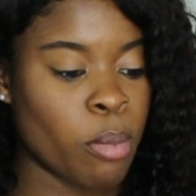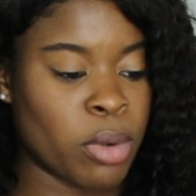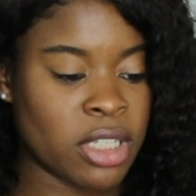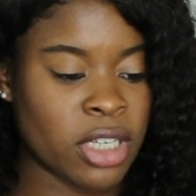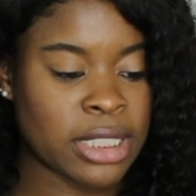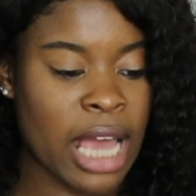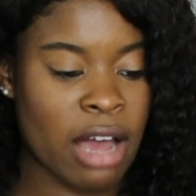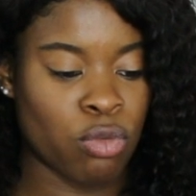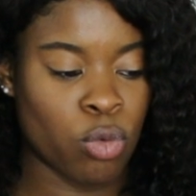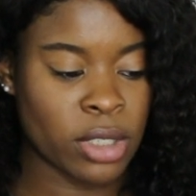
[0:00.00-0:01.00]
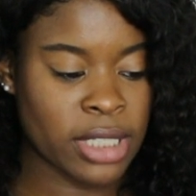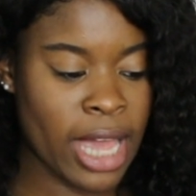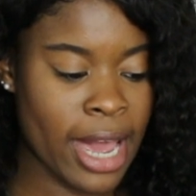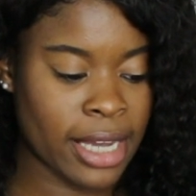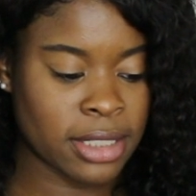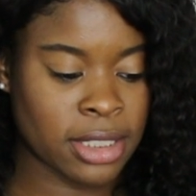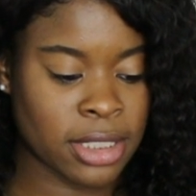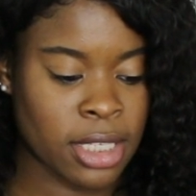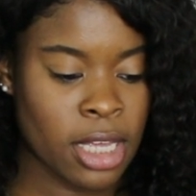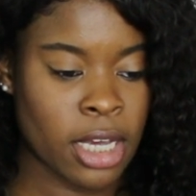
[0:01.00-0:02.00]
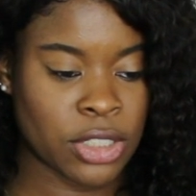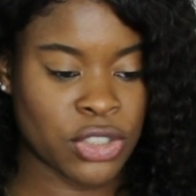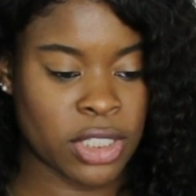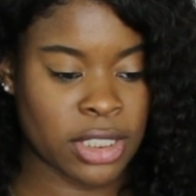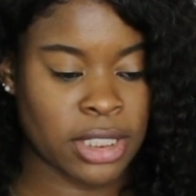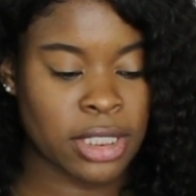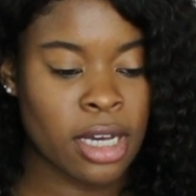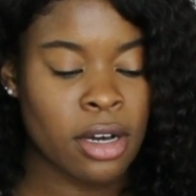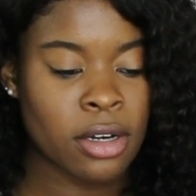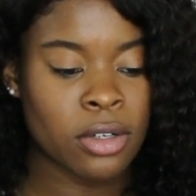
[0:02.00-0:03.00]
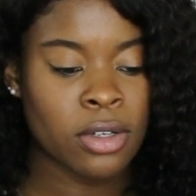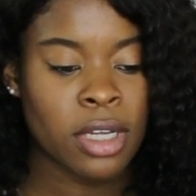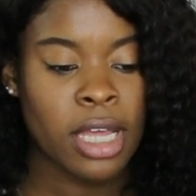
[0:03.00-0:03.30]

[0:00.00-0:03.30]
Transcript: but it does have one hand, as you can tell,